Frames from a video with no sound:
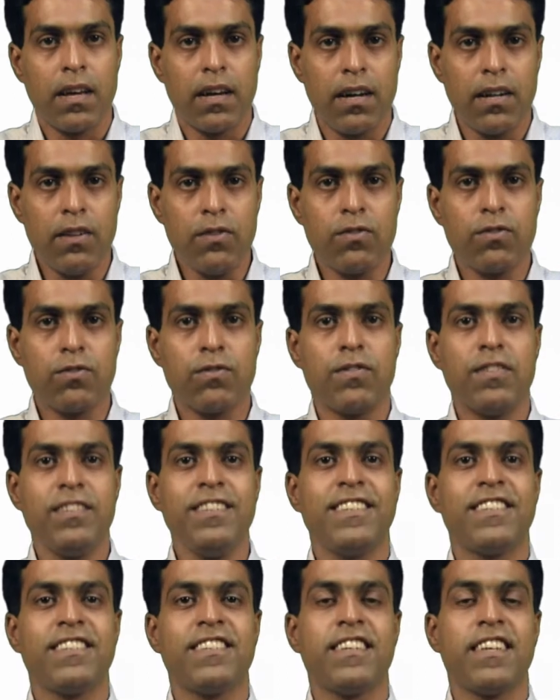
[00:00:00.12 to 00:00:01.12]
Hello
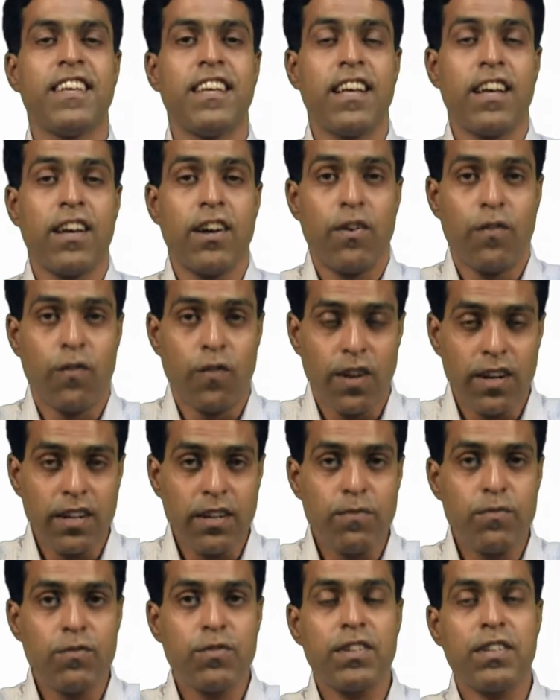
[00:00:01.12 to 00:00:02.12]
students,
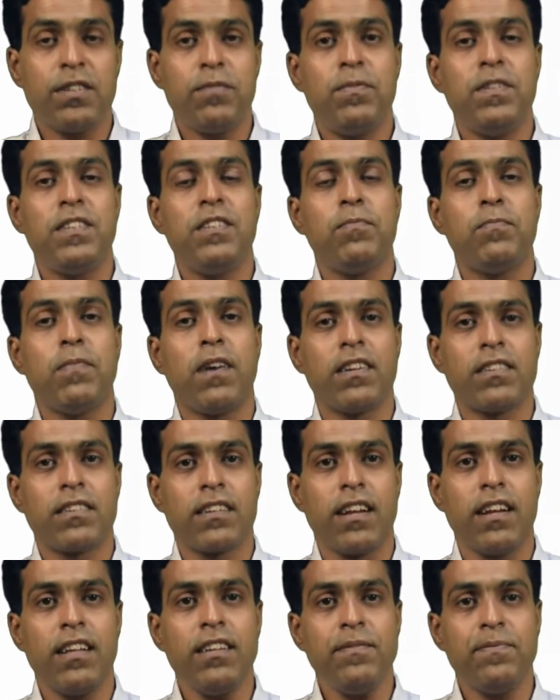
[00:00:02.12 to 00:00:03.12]
welcome to EPG
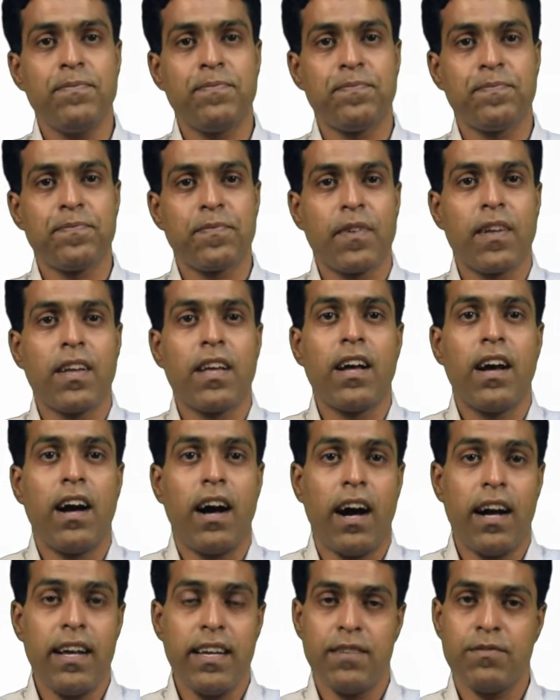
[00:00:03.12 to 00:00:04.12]
Parshala.
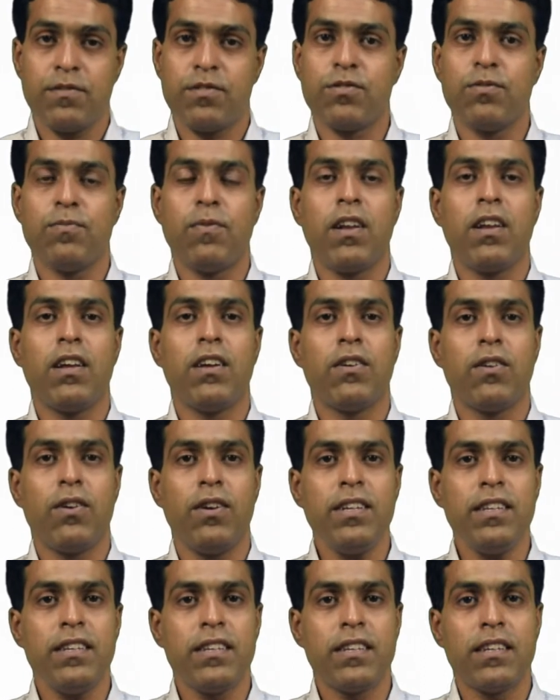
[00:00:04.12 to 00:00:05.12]
I am Sumalay Roy
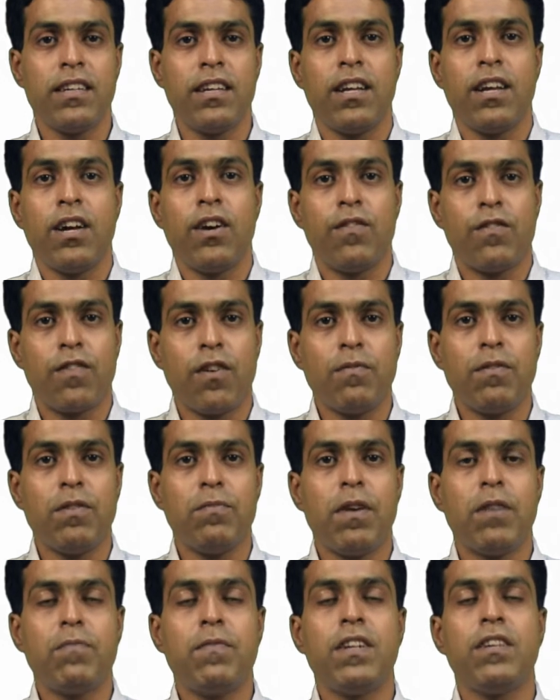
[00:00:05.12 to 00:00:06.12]
from
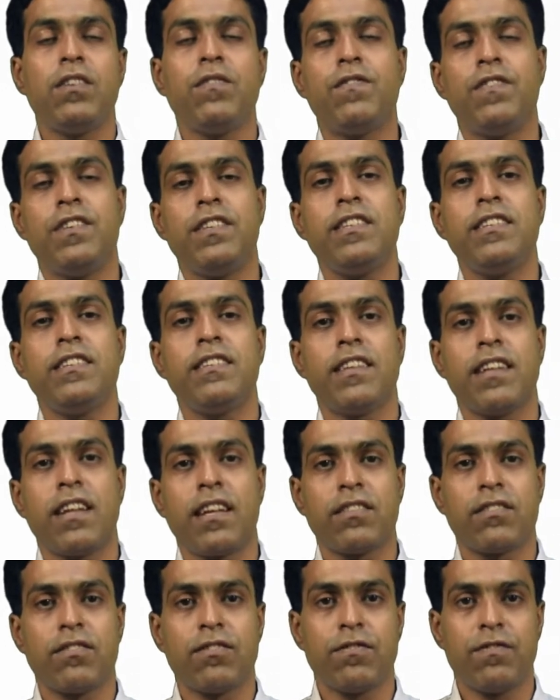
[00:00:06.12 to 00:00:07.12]
Department of Physics and
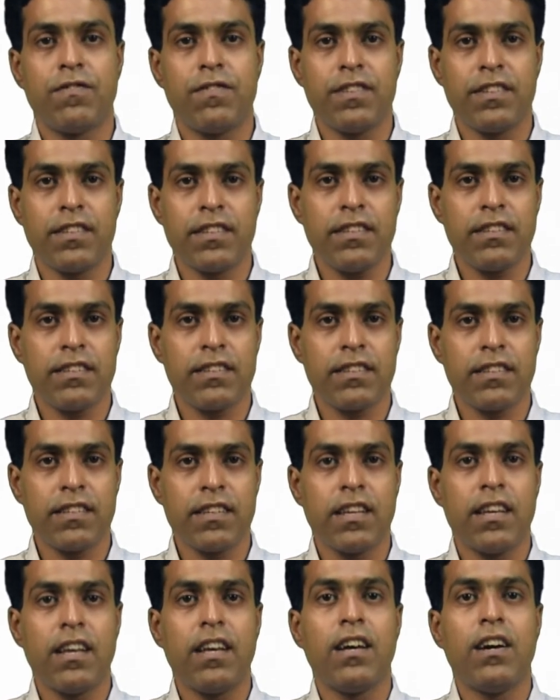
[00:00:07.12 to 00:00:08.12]
Astrophysics
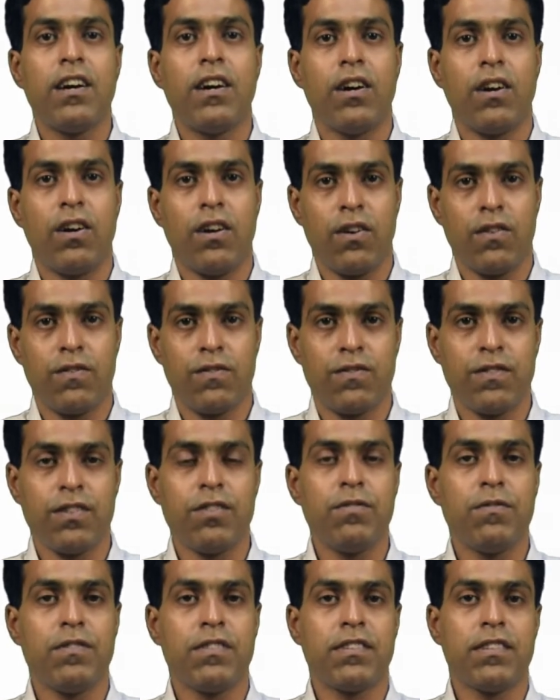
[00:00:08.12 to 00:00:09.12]
of
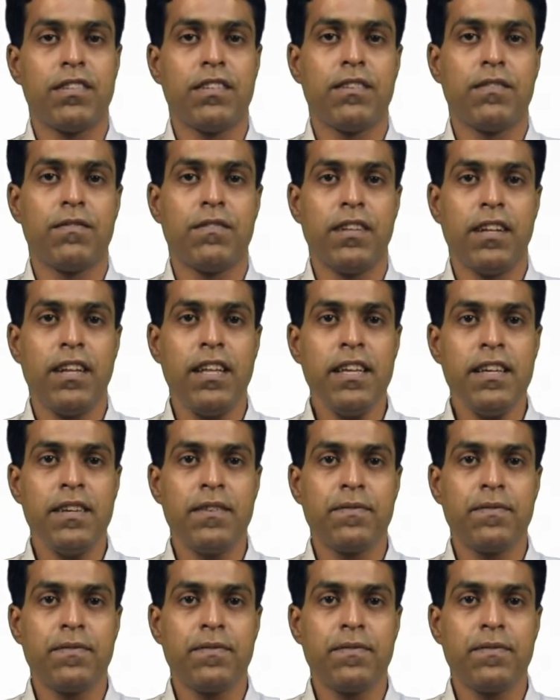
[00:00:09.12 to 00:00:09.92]
University of Delhi.